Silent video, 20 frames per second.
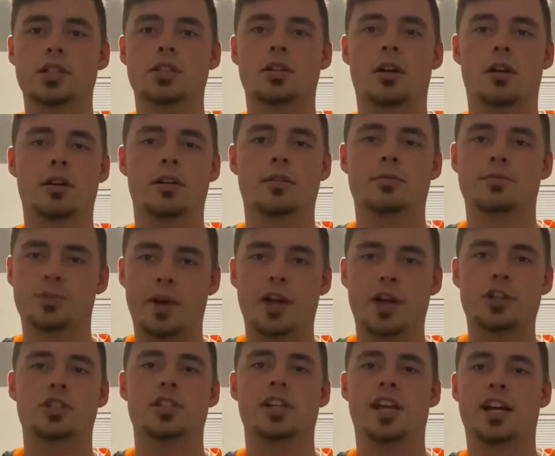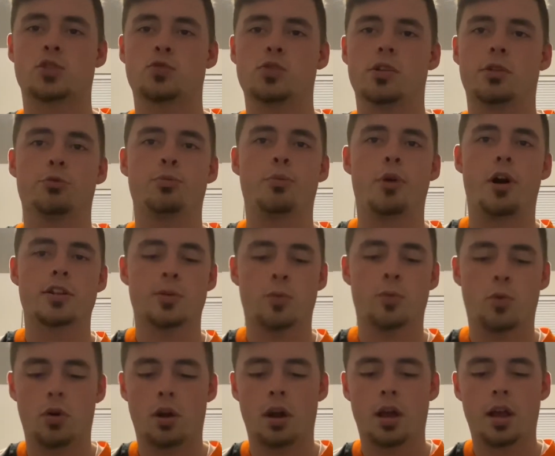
starting especially next week with Baltimore.